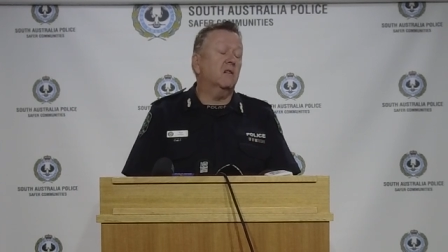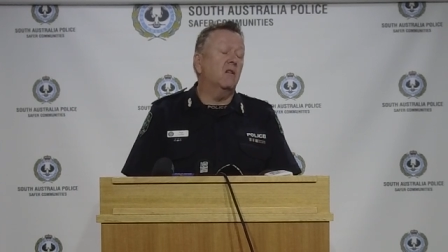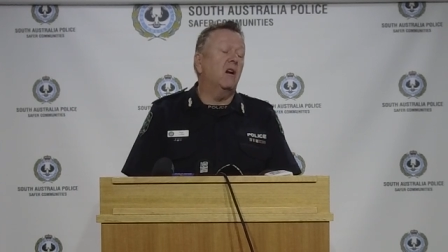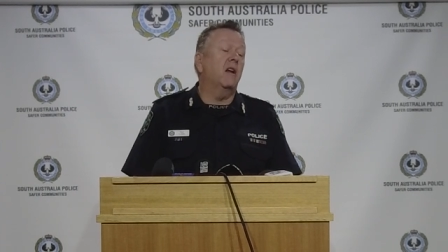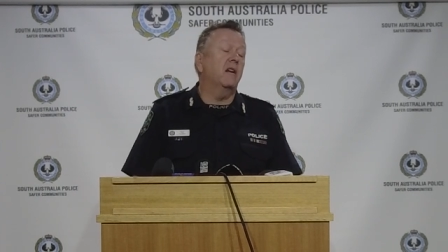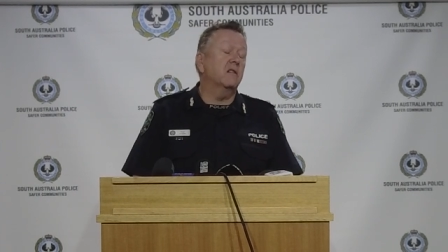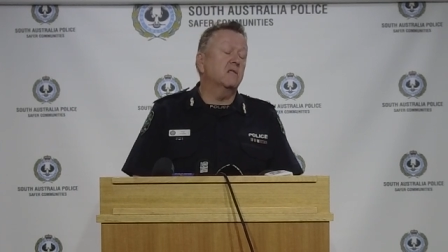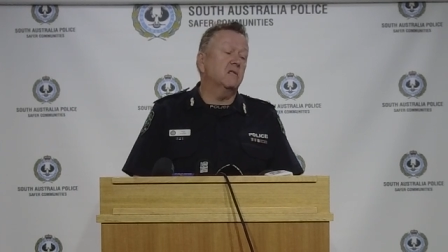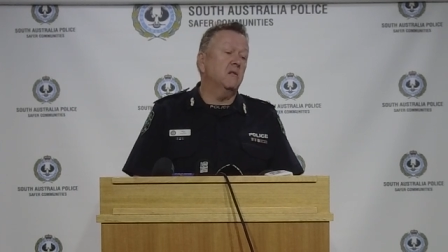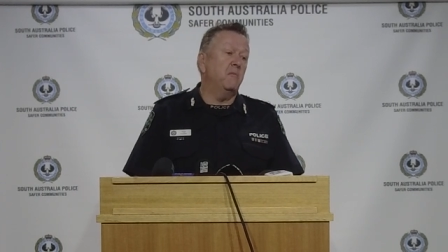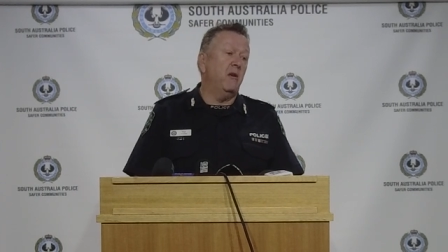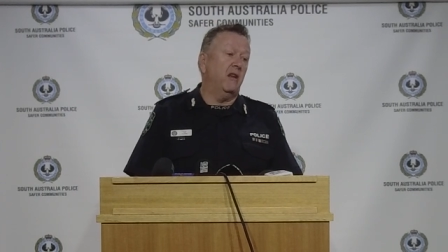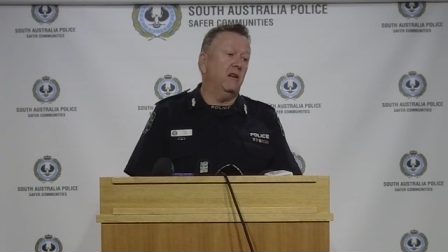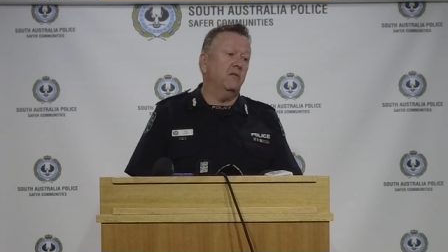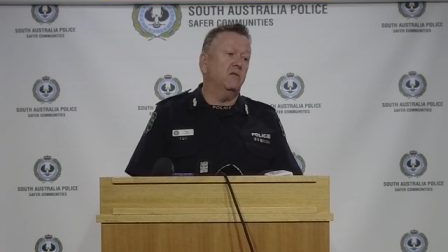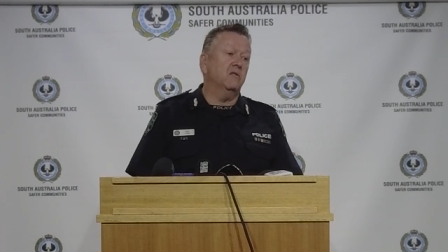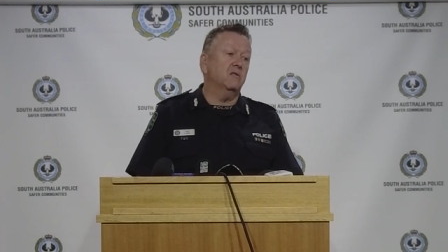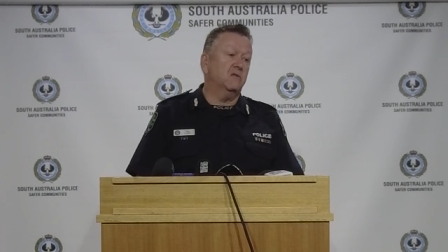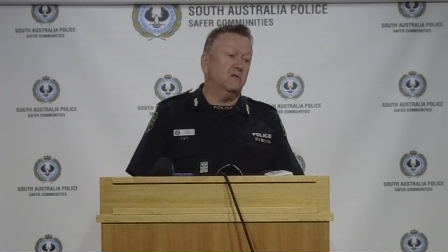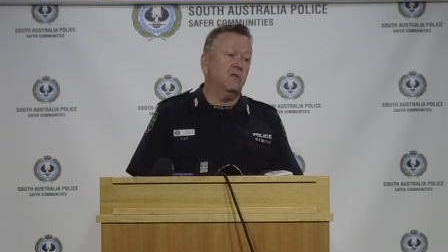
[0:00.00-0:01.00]
greatest amount
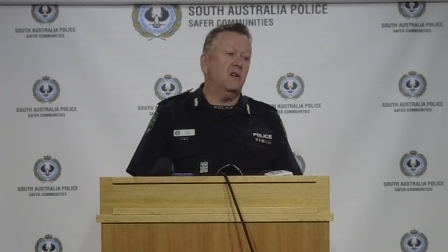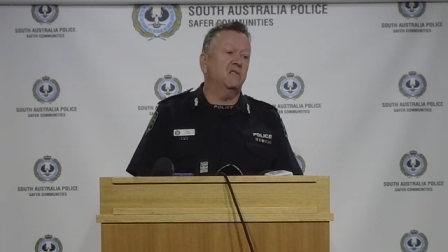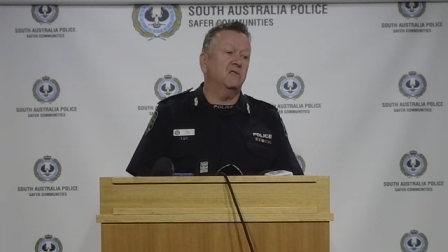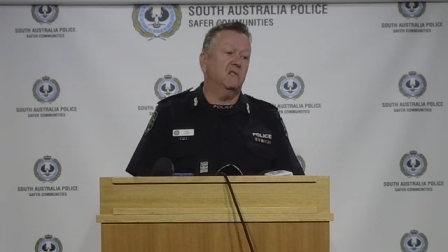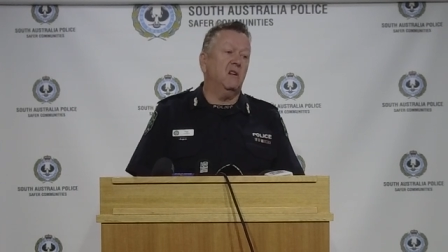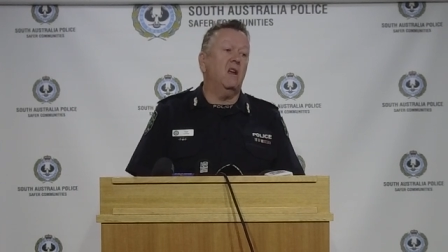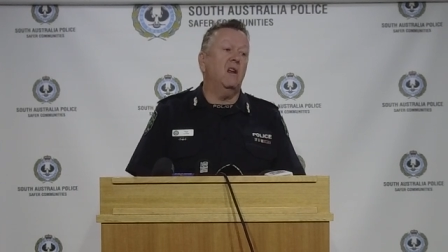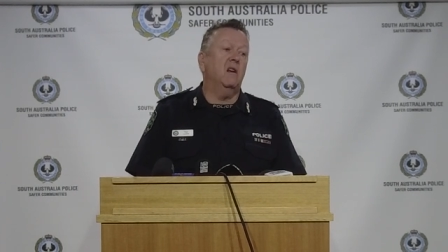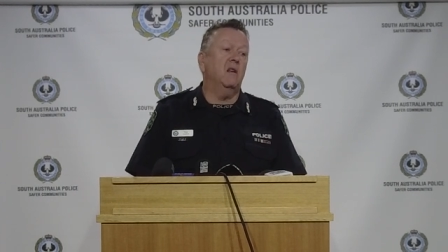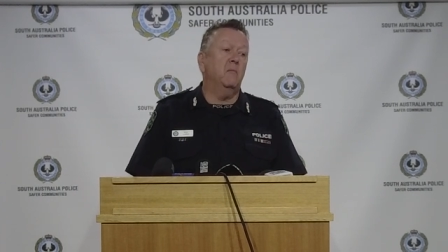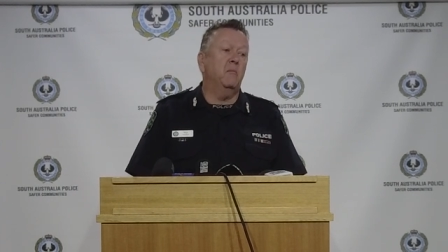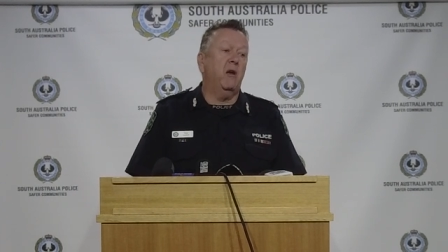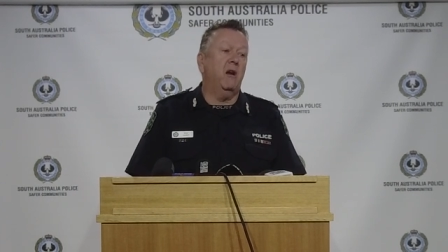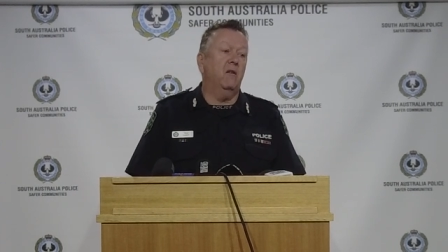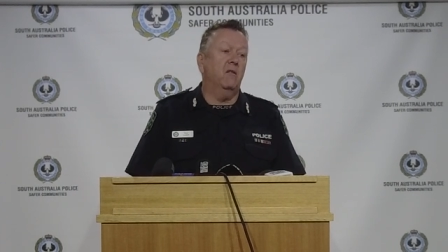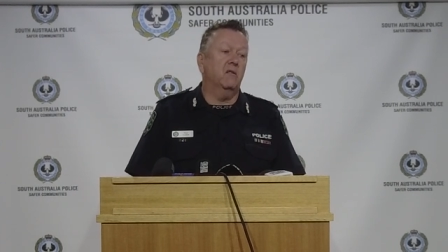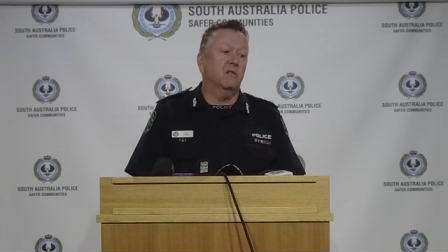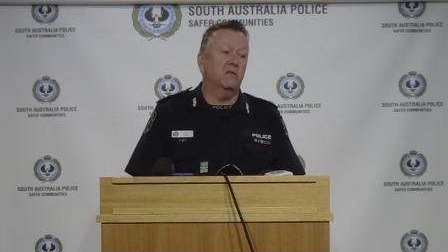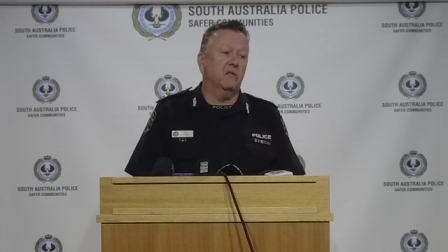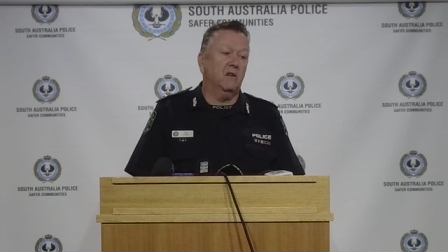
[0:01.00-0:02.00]
of distress to any
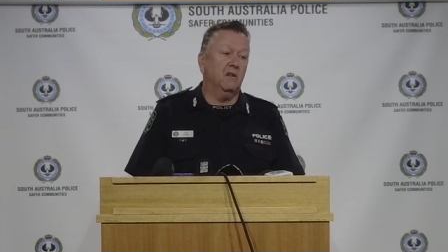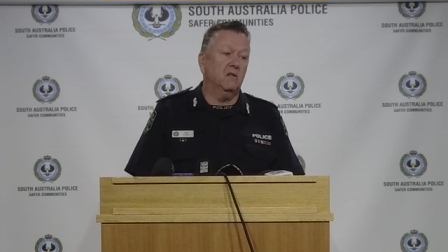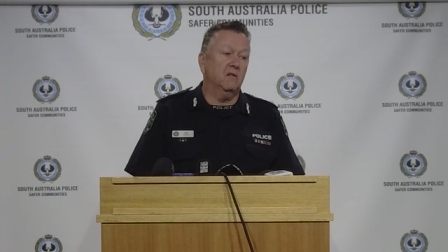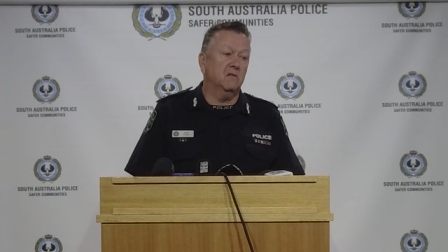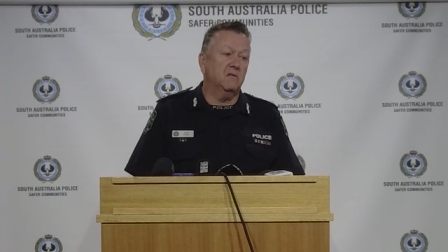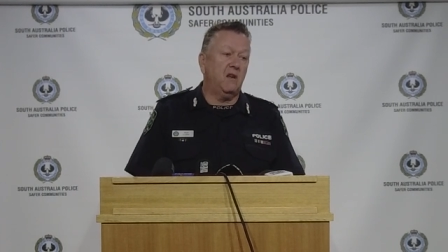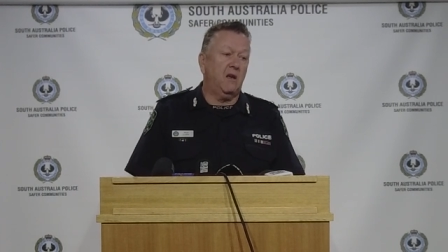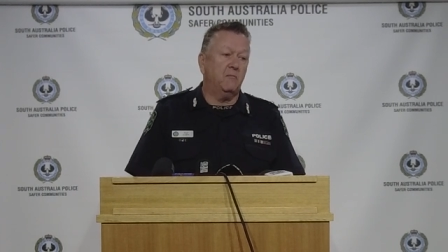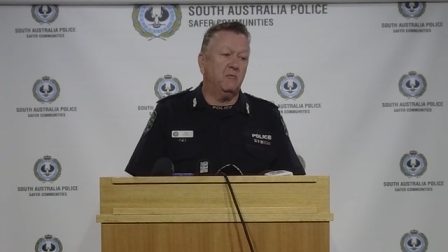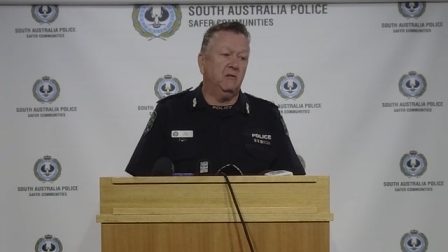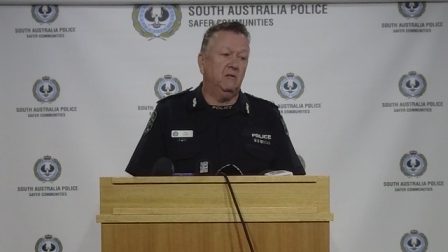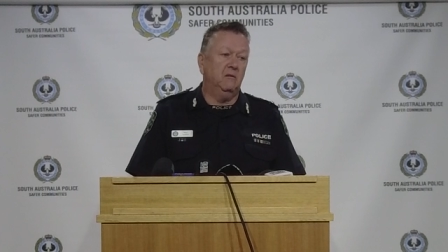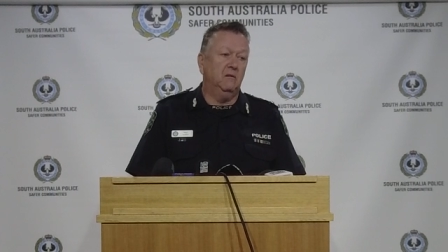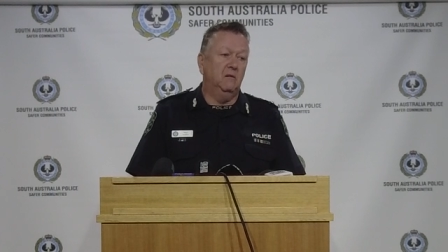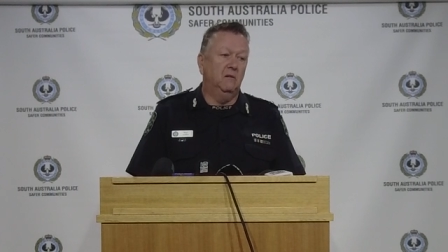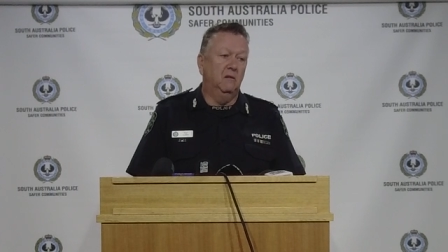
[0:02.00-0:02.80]
parent to see this happen.